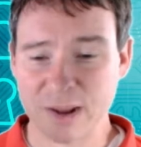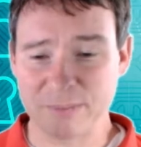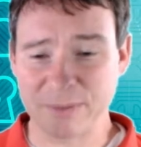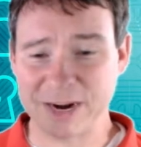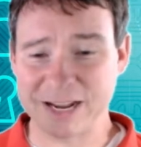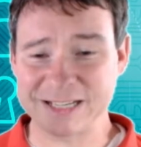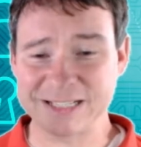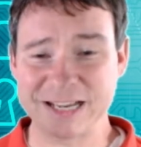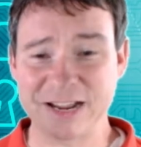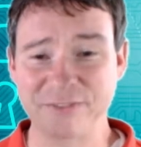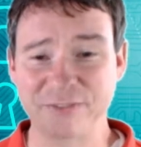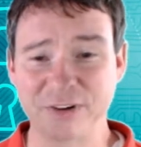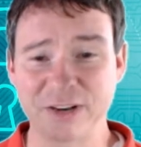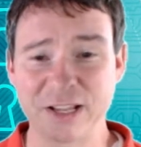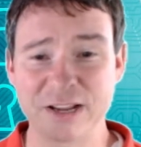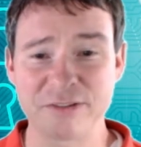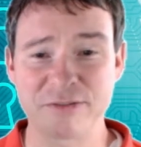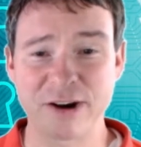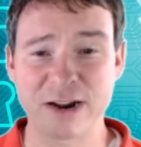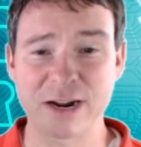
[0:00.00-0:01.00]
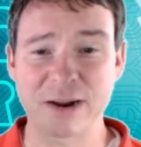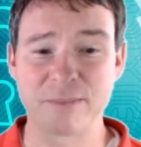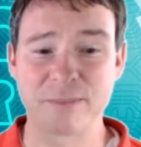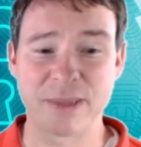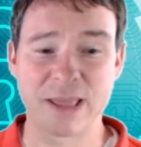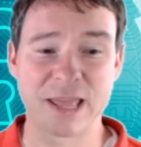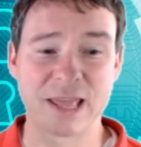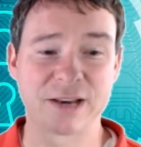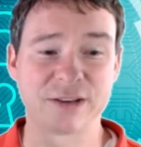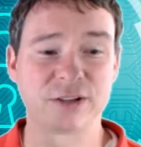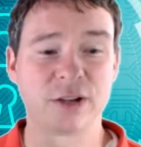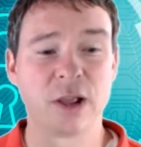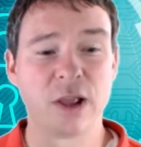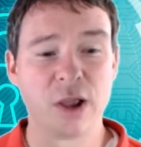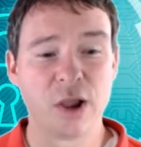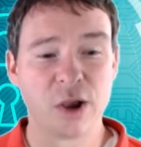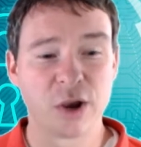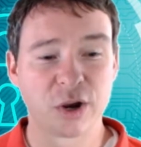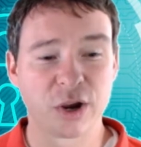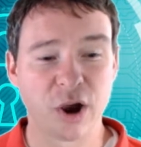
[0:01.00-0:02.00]
But I definitely recommend
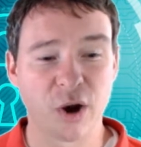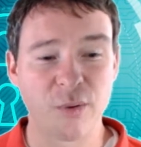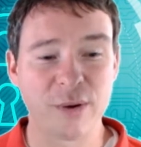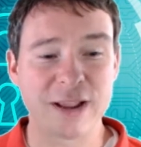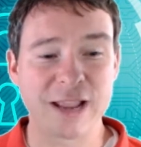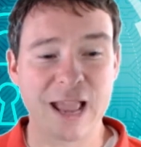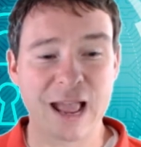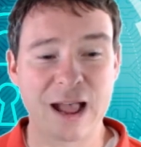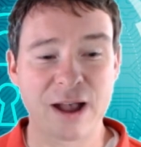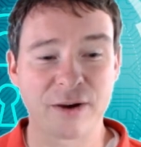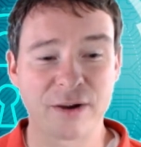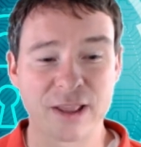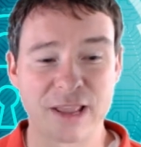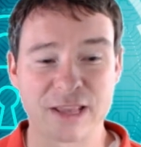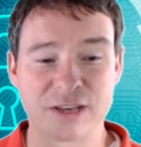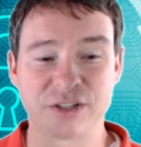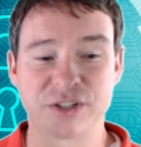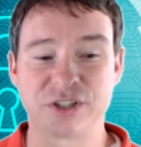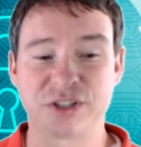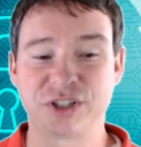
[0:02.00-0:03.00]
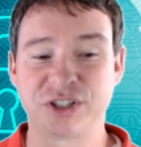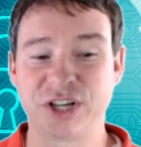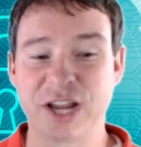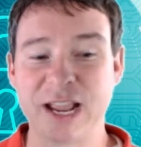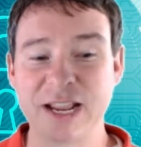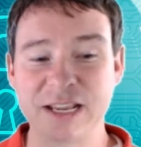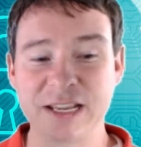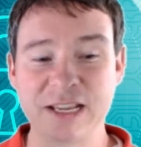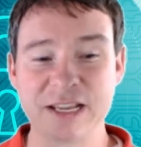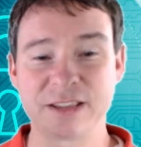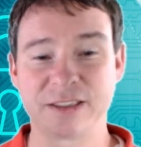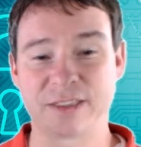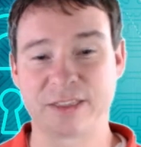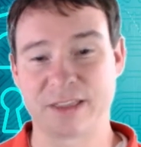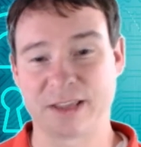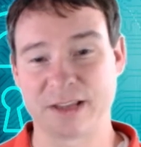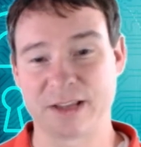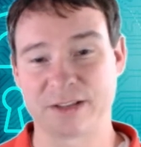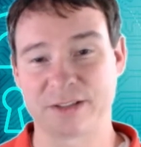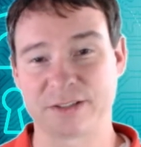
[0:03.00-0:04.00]
going out and checking
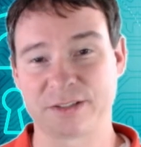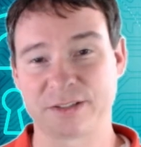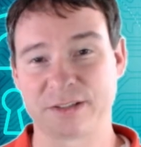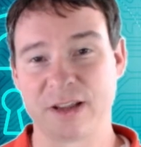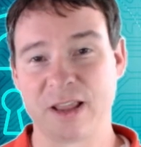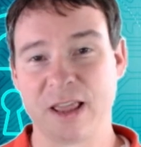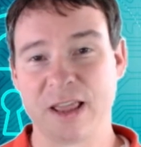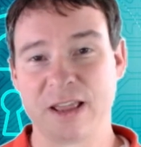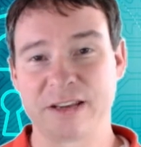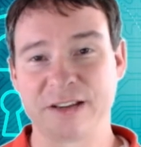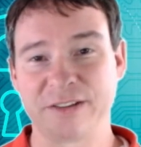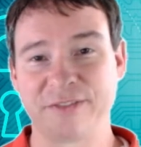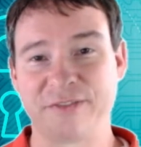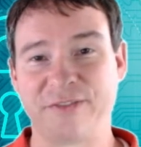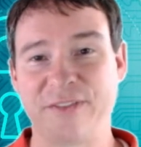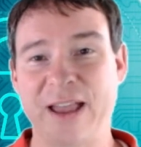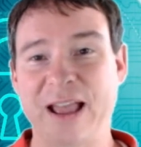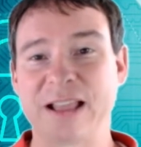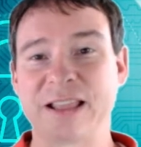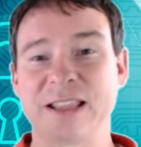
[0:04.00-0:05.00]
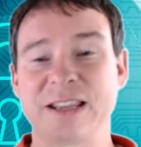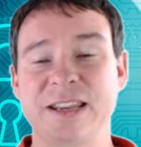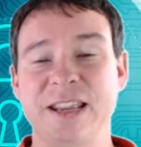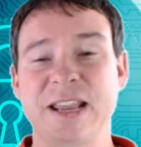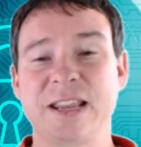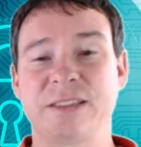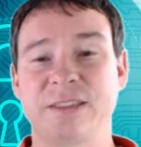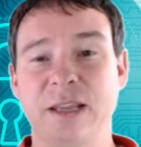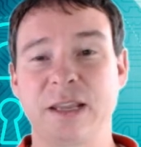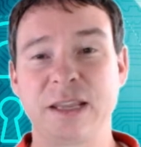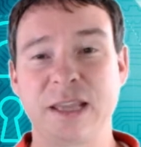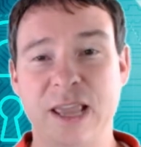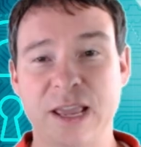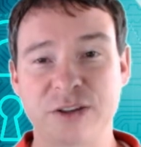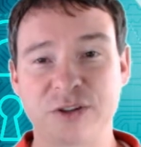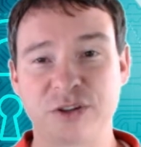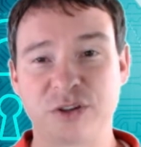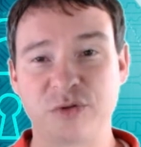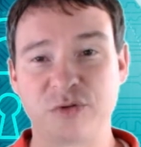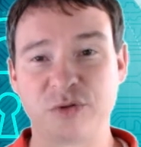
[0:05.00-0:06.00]
this to validate that,
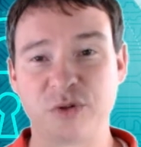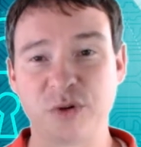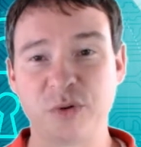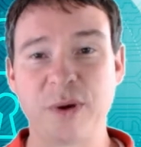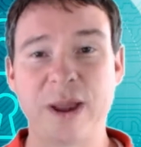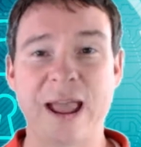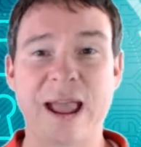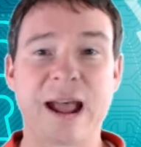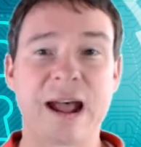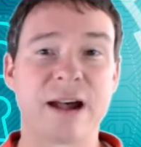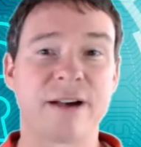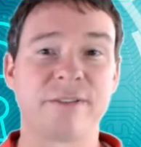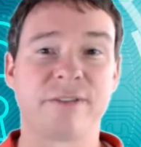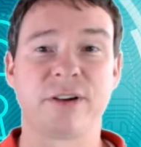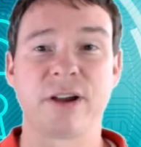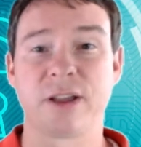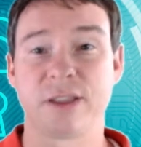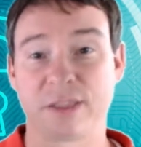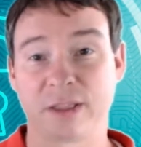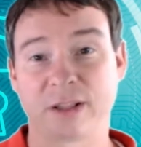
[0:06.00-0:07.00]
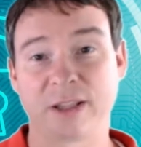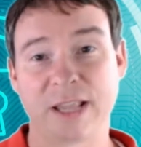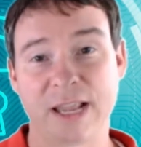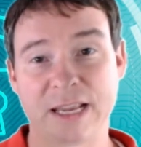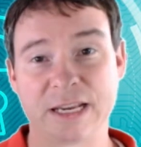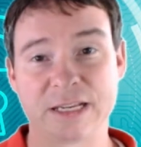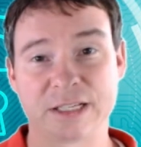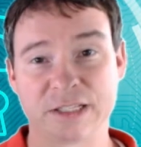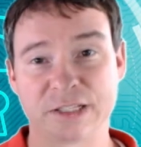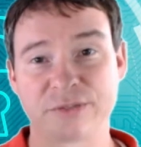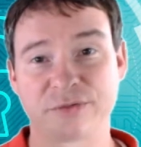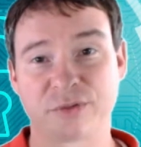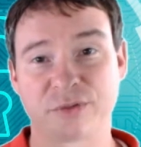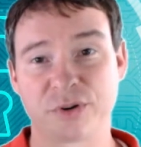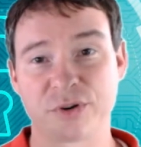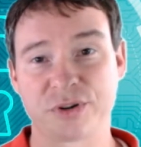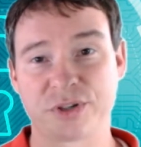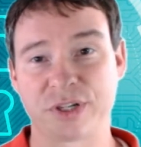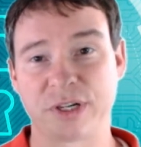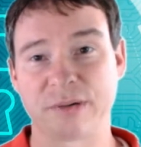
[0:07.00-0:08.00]
yes, you do have the latest
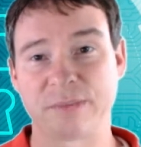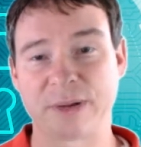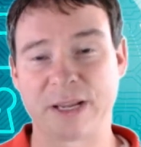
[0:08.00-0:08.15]
version.